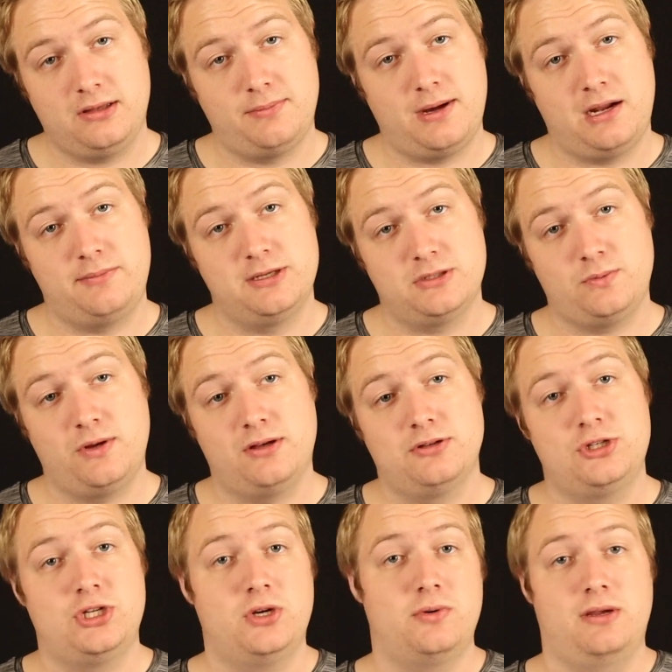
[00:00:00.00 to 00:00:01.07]
the bottom as well
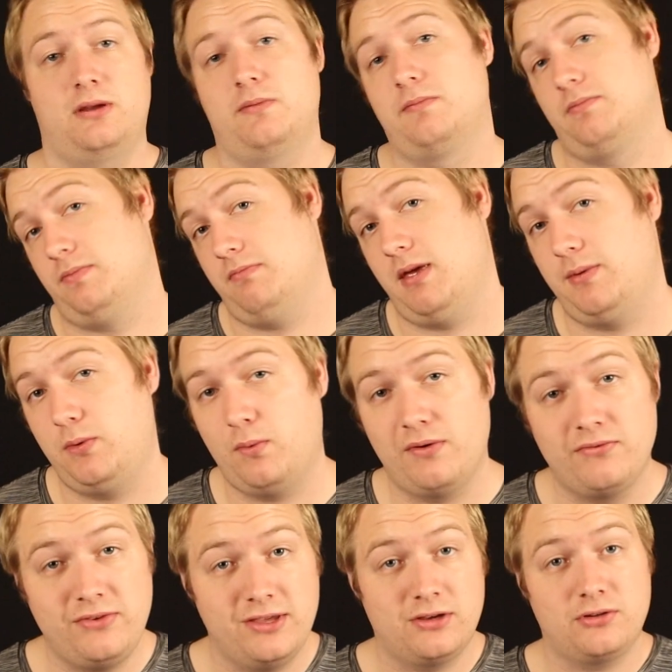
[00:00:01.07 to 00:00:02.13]
showing maybe what
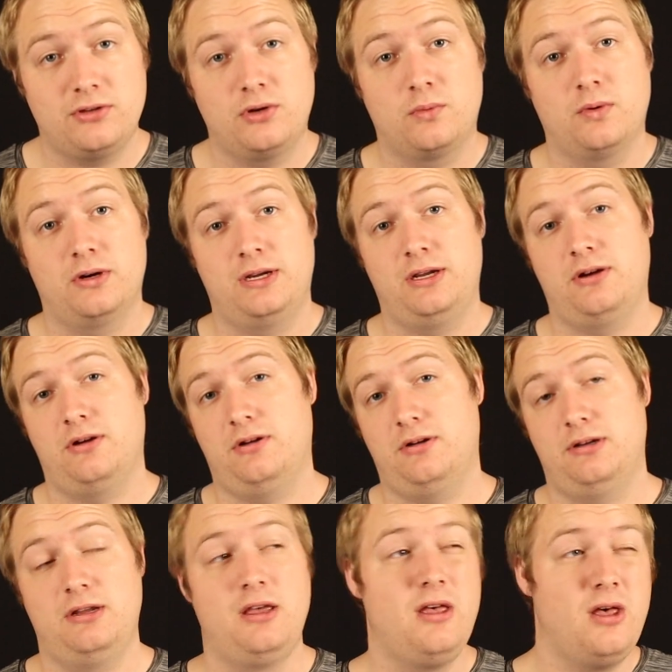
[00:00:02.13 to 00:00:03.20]
vehicle you're working
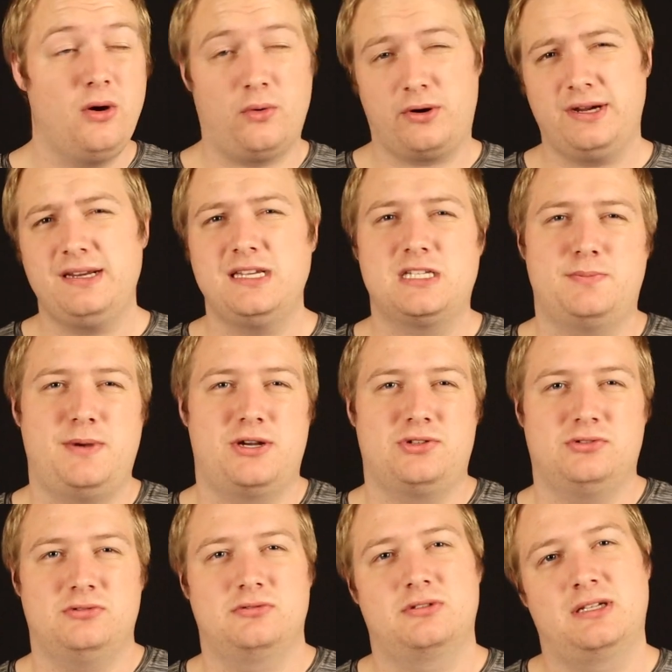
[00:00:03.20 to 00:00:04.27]
on or any
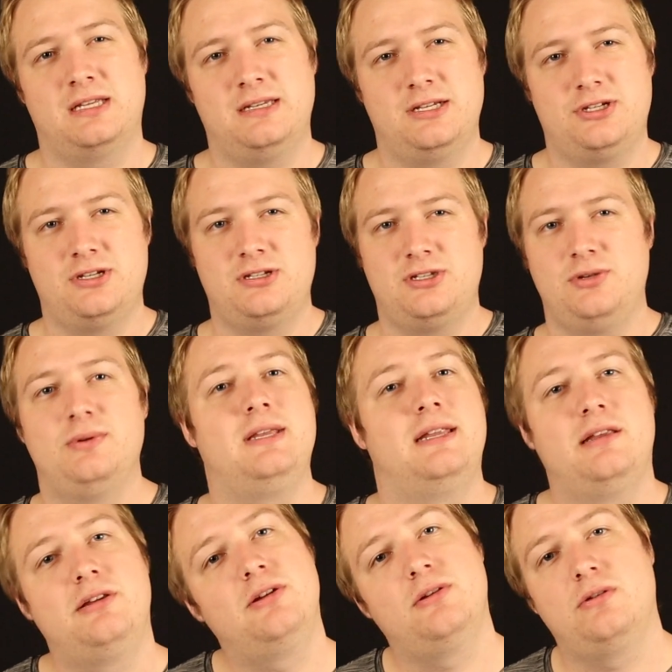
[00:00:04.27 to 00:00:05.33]
special conditions you
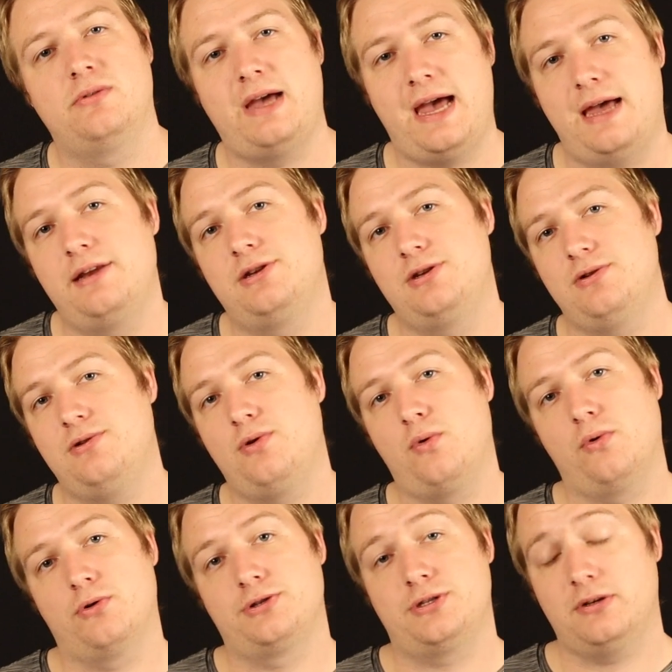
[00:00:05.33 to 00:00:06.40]
needed to add to
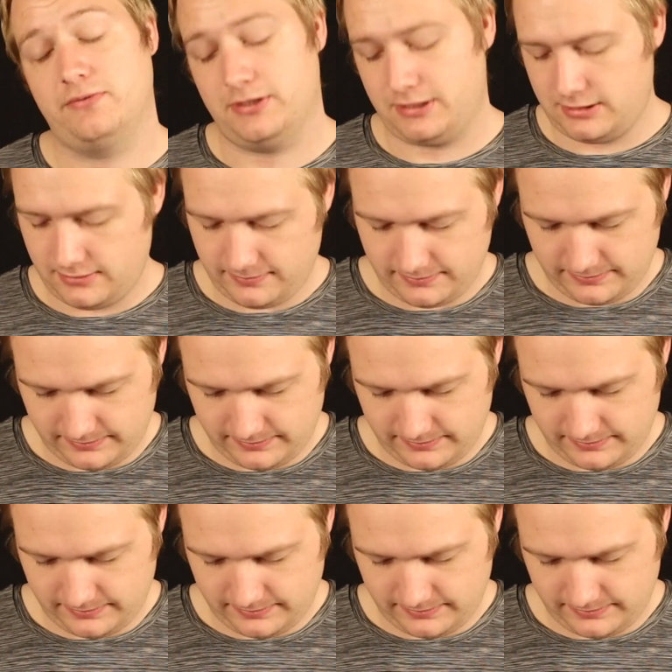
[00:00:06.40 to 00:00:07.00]
your service.